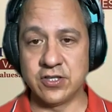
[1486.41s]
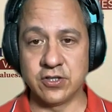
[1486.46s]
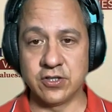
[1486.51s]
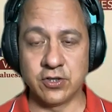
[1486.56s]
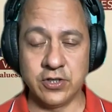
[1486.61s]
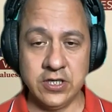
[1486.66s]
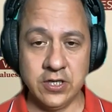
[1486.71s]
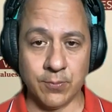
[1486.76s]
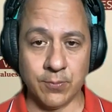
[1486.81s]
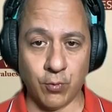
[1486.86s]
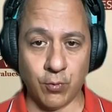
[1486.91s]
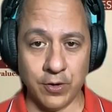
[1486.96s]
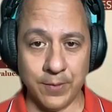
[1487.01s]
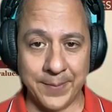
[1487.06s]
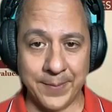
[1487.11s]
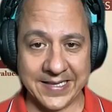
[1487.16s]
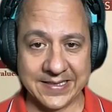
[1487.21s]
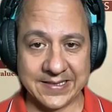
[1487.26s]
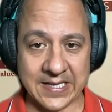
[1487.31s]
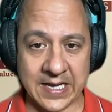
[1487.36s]
You'll hear more
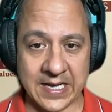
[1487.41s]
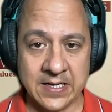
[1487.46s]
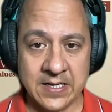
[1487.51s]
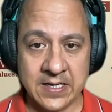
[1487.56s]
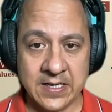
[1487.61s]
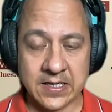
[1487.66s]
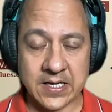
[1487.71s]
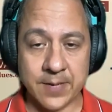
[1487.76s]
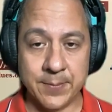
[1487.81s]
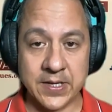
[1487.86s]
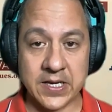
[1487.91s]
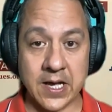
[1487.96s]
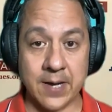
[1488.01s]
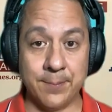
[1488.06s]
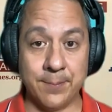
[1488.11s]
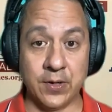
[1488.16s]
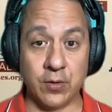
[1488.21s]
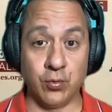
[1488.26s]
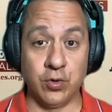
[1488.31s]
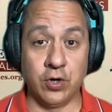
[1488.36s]
about that coming up.
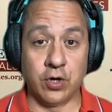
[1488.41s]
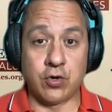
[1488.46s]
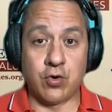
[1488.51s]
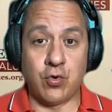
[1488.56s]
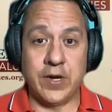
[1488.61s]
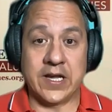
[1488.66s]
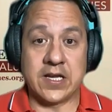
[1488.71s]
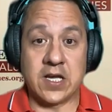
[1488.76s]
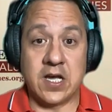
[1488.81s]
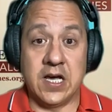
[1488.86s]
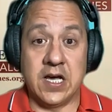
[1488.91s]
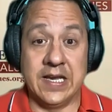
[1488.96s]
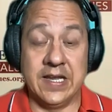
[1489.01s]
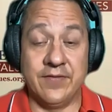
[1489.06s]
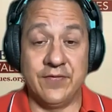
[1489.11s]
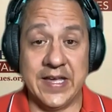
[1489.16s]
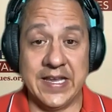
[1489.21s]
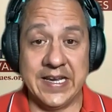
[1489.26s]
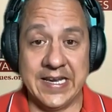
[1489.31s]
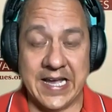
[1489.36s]
But real quick, an
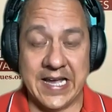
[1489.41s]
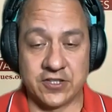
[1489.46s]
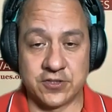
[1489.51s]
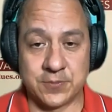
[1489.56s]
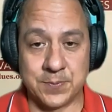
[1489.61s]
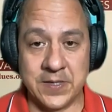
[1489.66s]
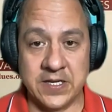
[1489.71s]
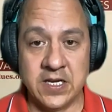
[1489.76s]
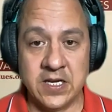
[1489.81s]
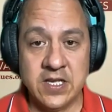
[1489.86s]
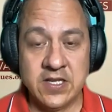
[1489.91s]
event announcement.